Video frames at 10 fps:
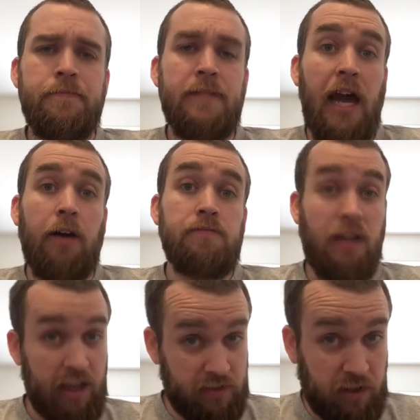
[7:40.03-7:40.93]
Now,
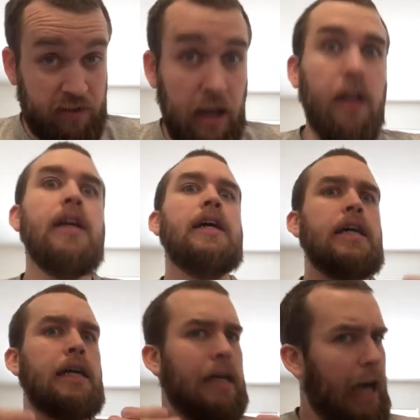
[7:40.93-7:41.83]
as you can tell,
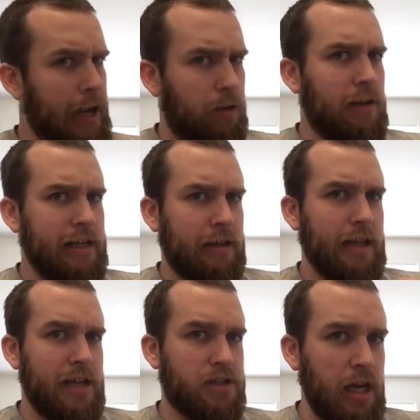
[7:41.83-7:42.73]
I don't like The
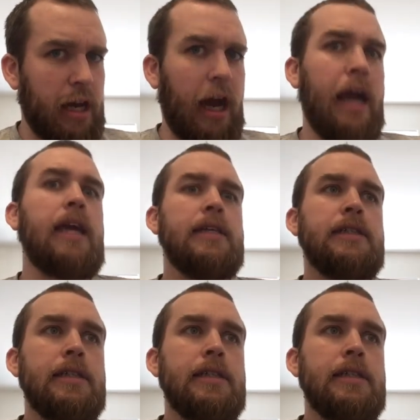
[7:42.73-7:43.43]
Last Jedi,